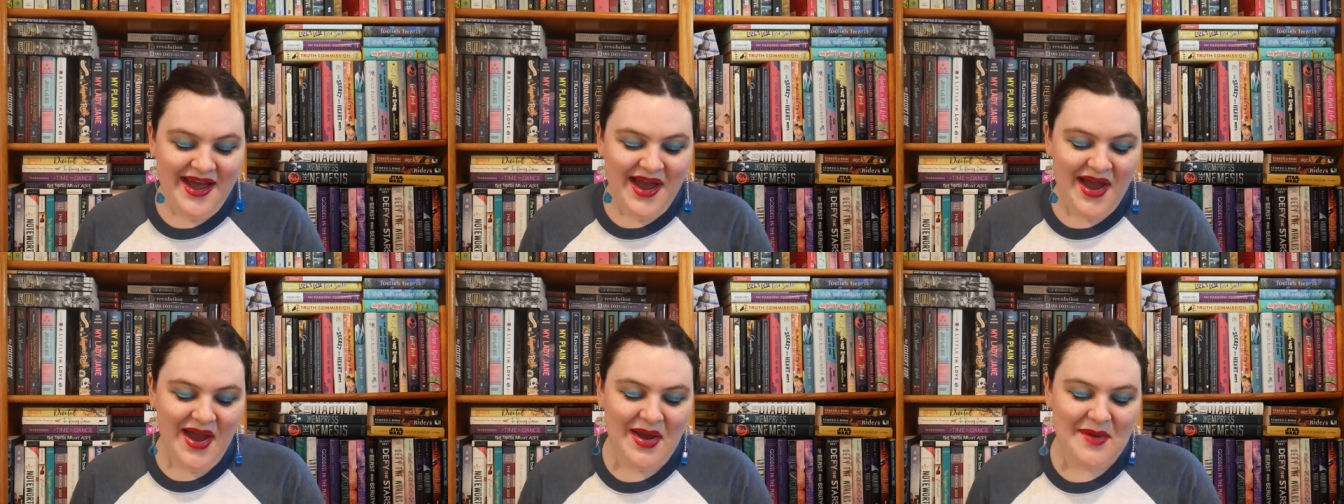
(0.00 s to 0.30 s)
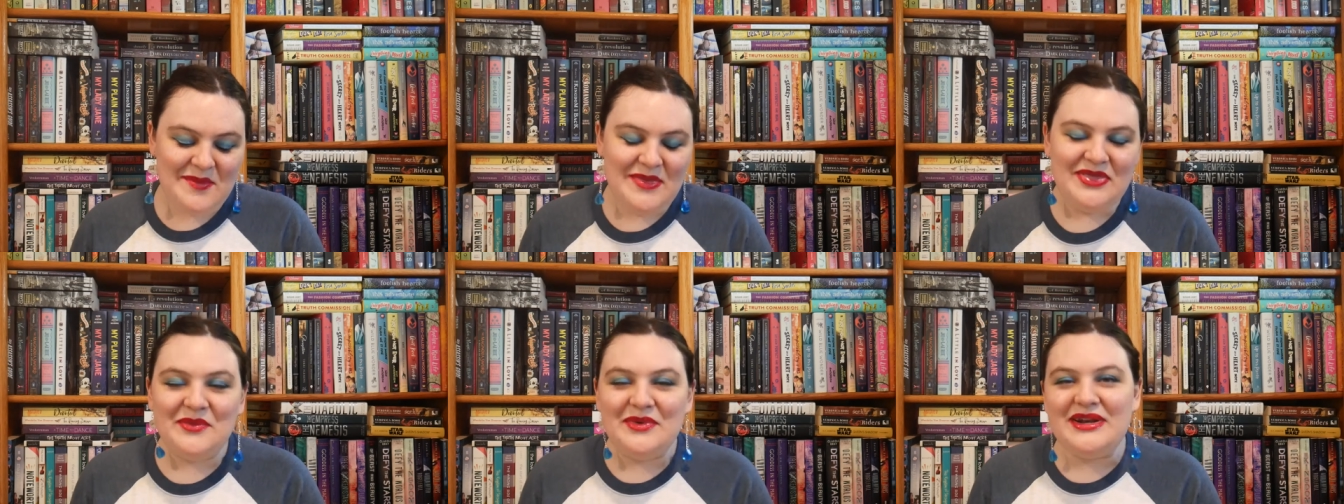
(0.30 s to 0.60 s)

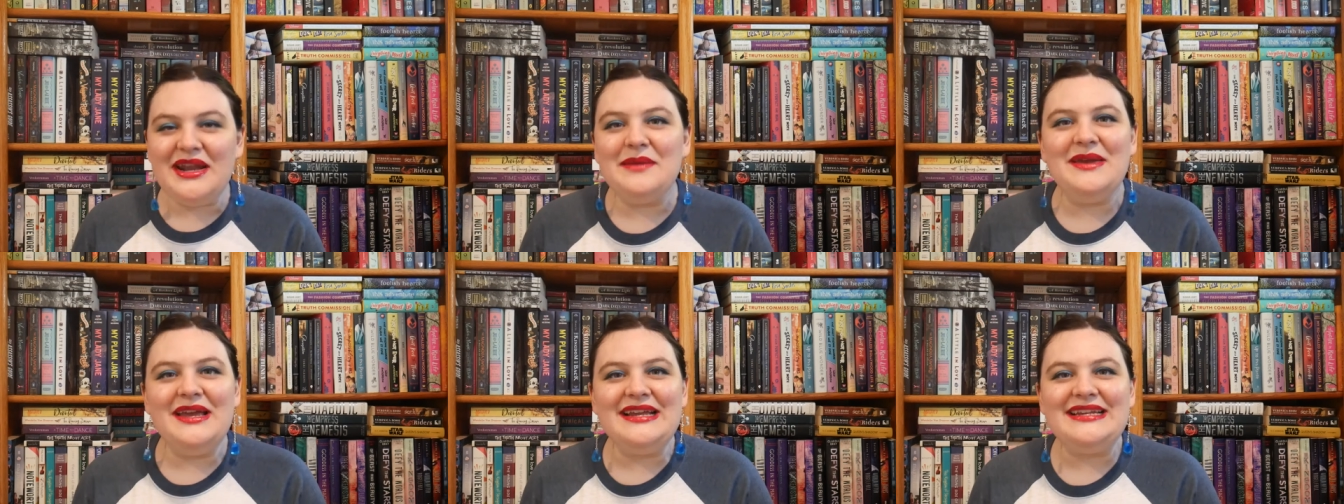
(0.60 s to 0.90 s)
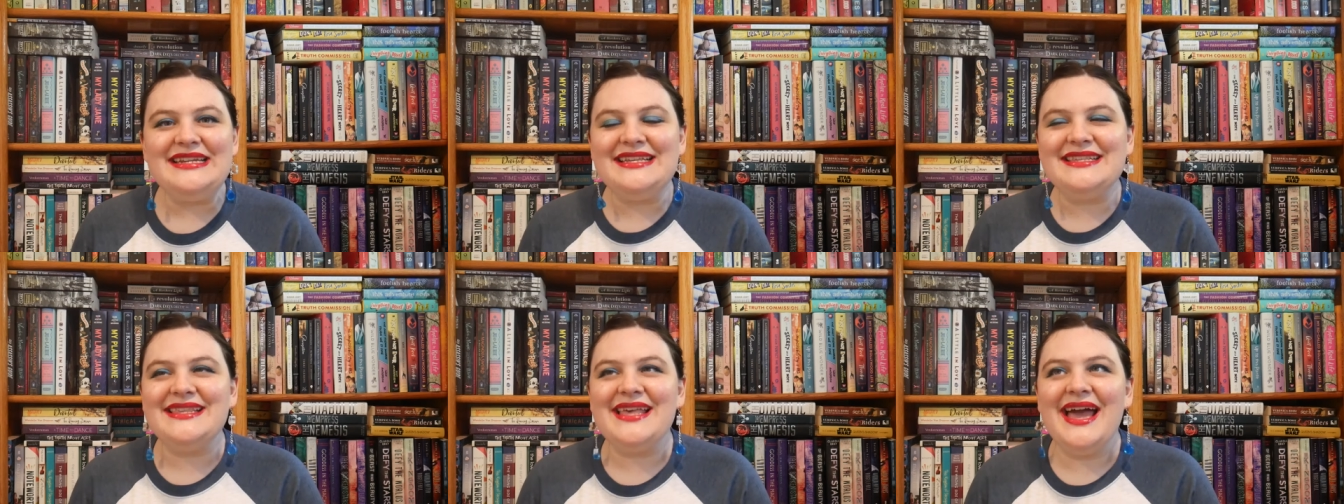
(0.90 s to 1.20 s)
Um, and the one I picked
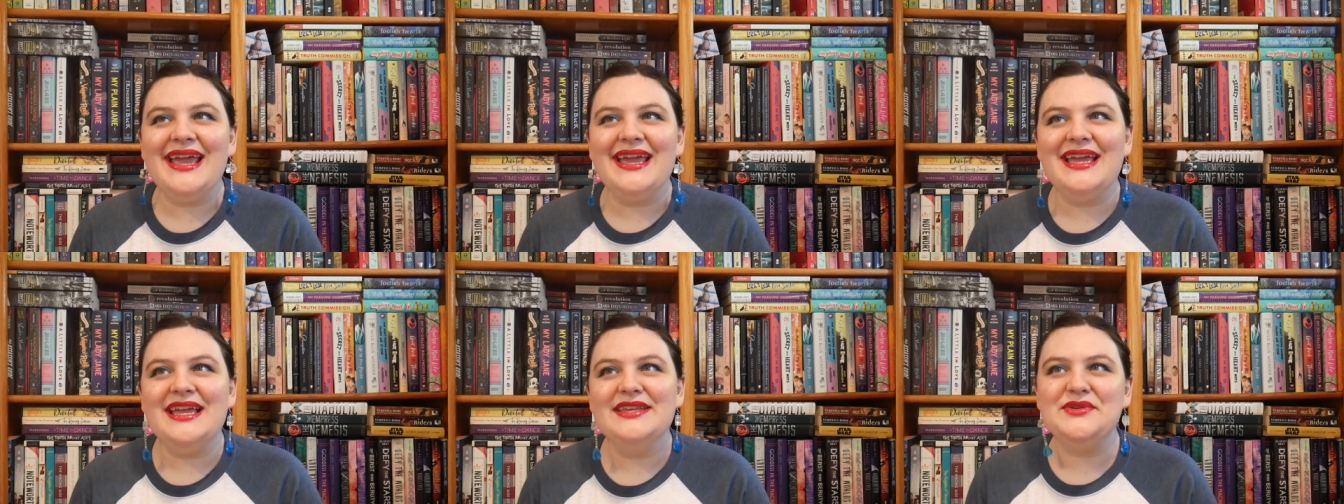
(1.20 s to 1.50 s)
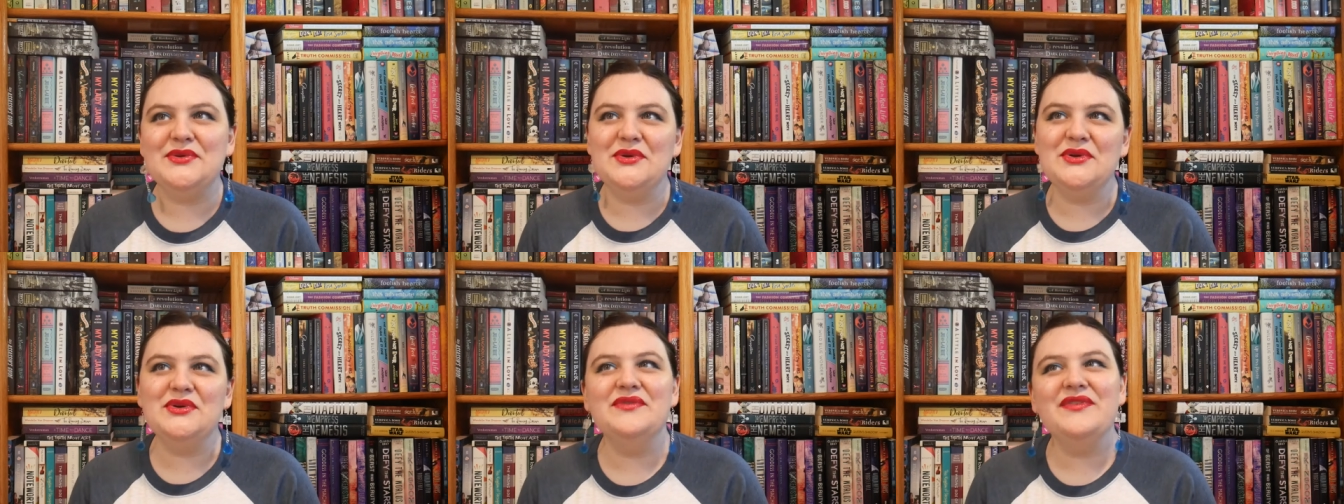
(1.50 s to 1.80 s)
is like
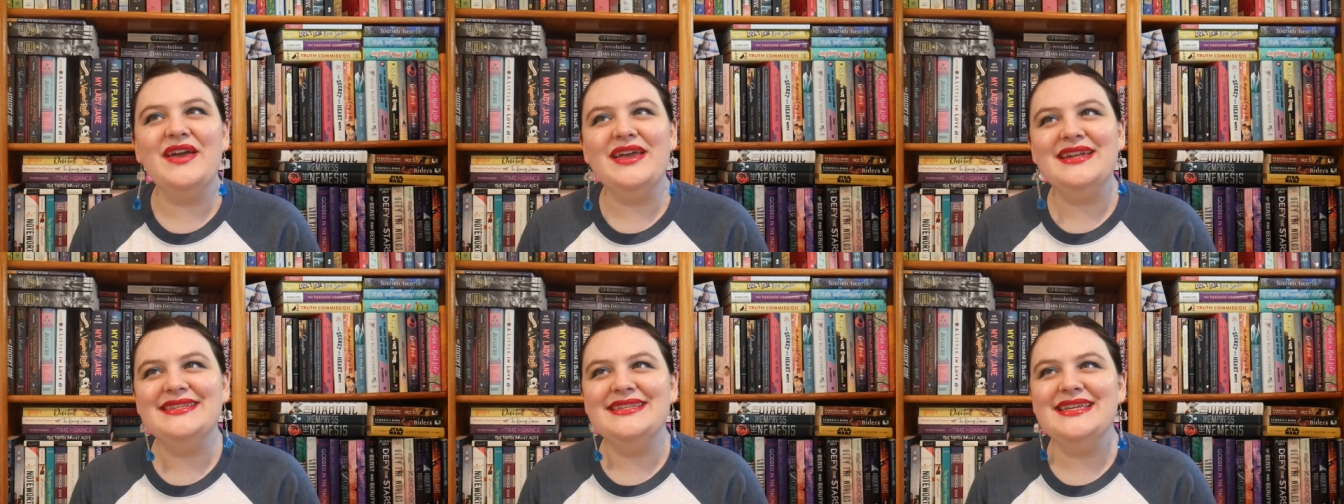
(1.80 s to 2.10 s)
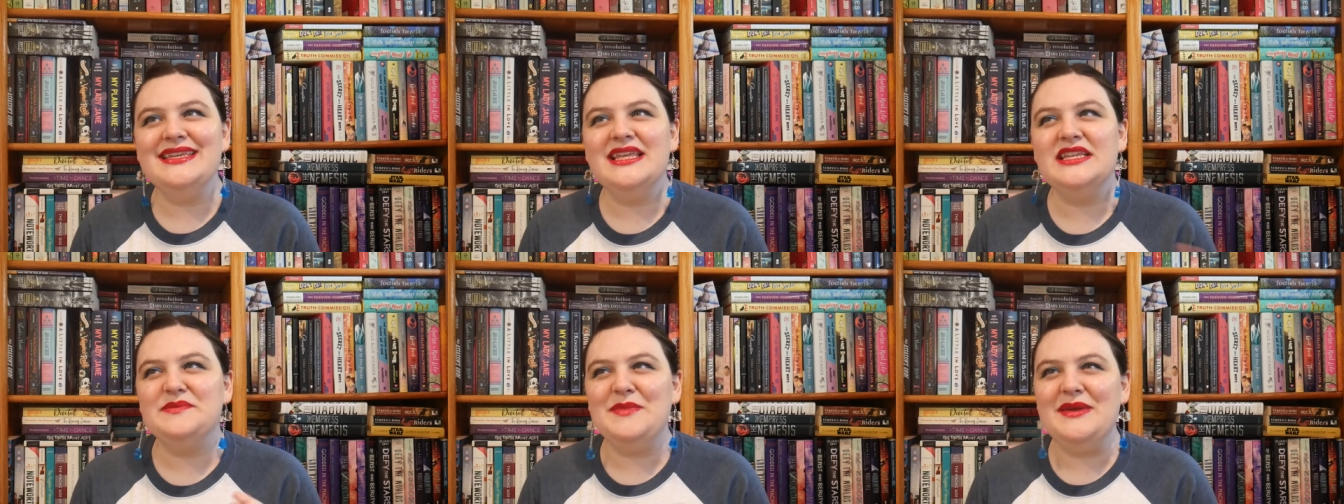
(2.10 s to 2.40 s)
historical
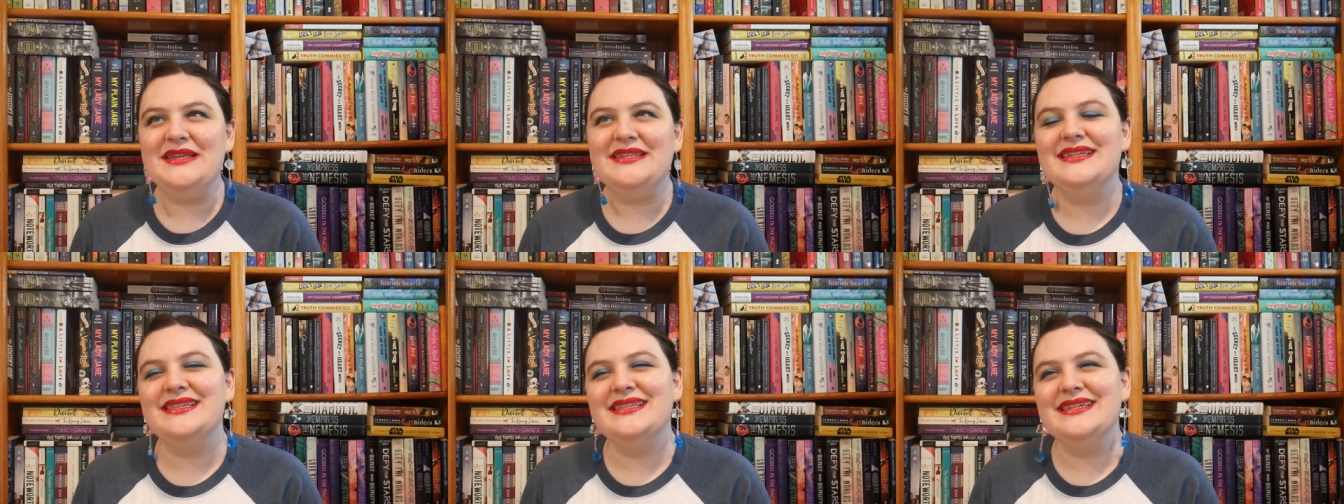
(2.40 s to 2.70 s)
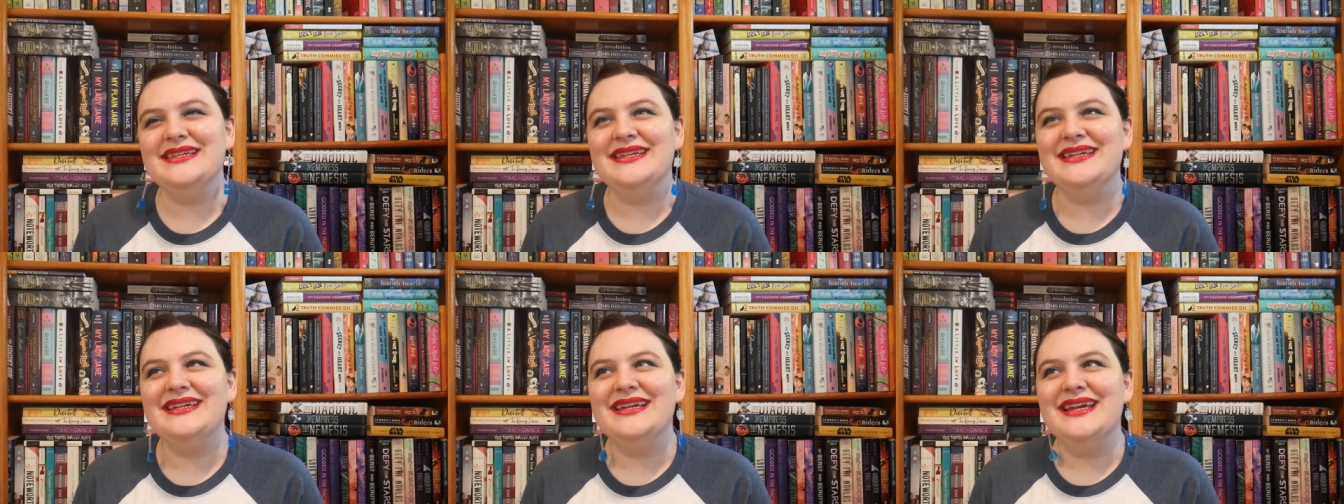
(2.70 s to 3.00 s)
fantasy that's
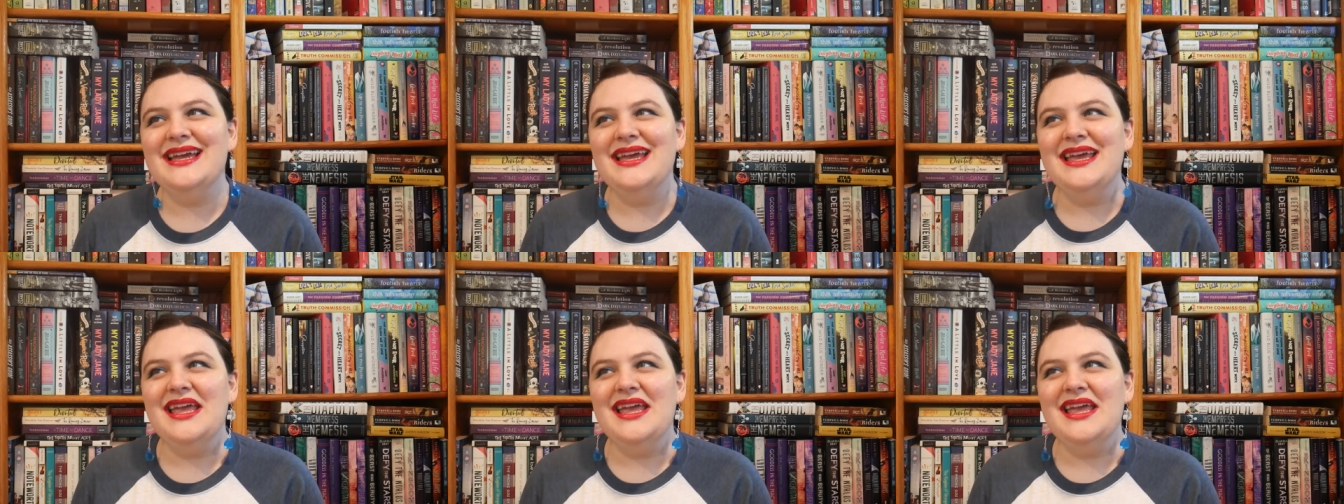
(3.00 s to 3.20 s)
basically